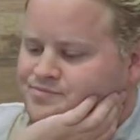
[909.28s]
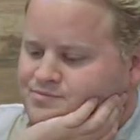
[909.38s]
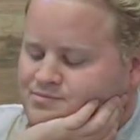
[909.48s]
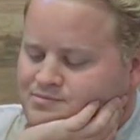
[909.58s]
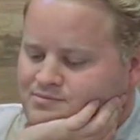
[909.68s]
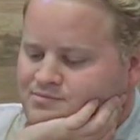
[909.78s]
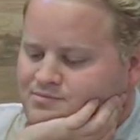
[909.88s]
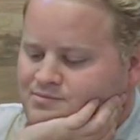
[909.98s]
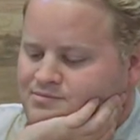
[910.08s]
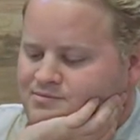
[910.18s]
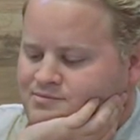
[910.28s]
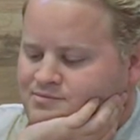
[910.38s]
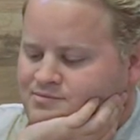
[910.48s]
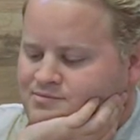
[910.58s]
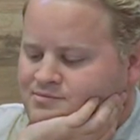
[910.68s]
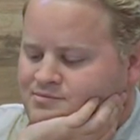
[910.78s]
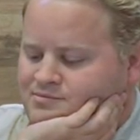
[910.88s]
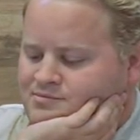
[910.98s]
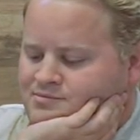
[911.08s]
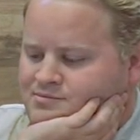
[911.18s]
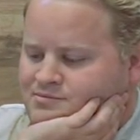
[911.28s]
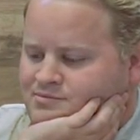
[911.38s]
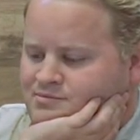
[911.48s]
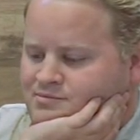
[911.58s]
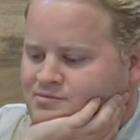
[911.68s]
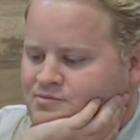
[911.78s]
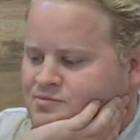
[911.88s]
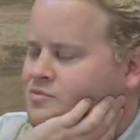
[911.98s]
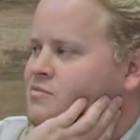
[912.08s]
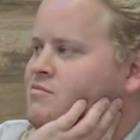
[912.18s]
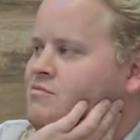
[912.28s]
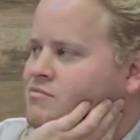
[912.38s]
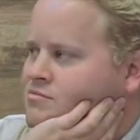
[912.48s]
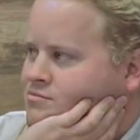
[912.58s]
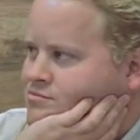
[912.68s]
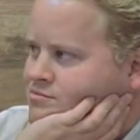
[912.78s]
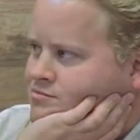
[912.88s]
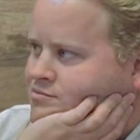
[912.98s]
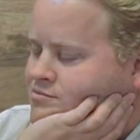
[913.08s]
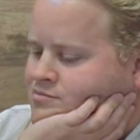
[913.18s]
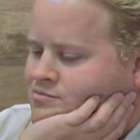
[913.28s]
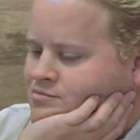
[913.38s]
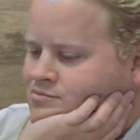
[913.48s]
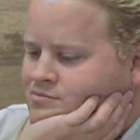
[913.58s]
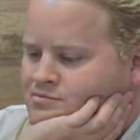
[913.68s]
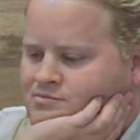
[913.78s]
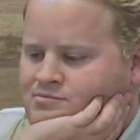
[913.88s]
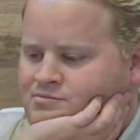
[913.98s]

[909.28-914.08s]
The person shown says nothing.